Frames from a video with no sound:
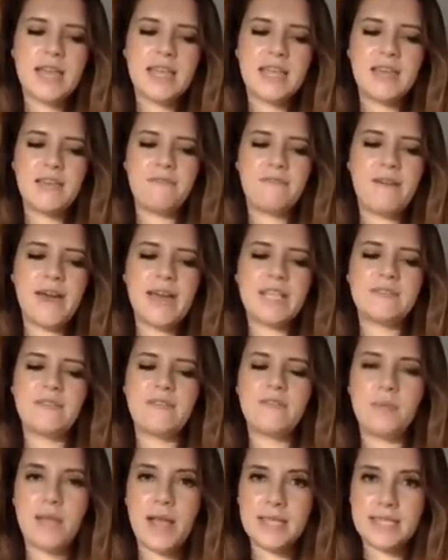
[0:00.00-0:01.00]
Give thanks
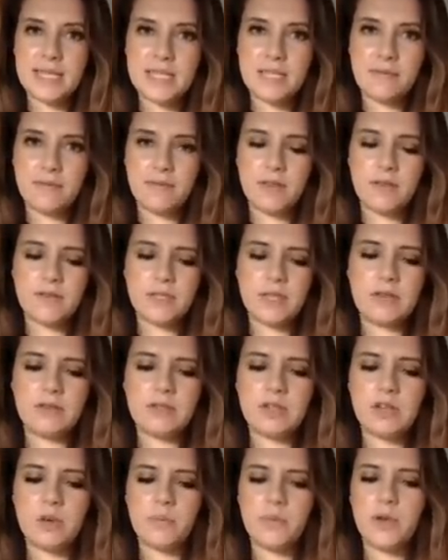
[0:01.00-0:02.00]
for the blessings of love soon
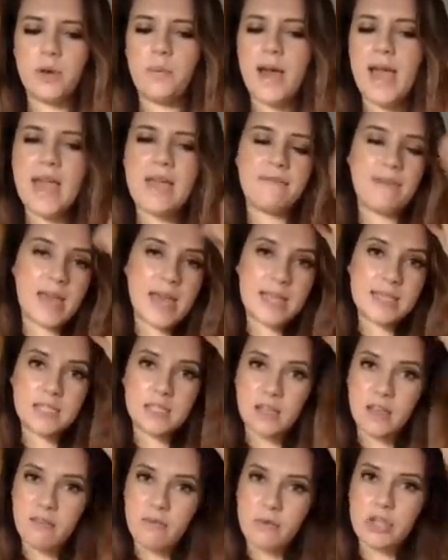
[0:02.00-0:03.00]
to come your way. There
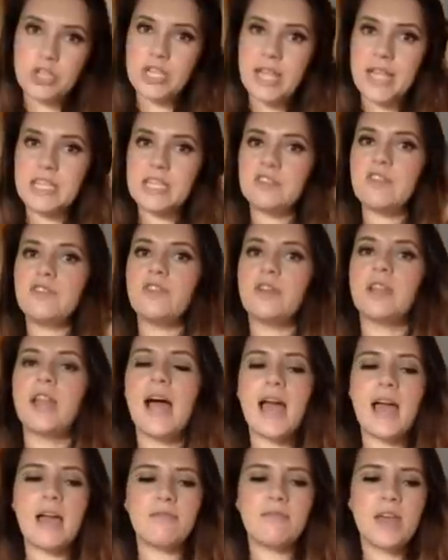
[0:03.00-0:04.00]
is love which is entering your
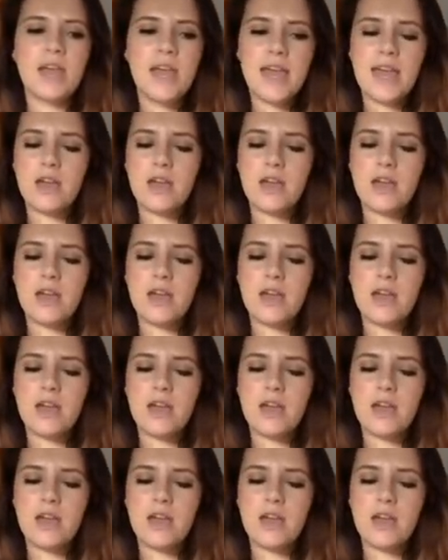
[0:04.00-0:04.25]
life.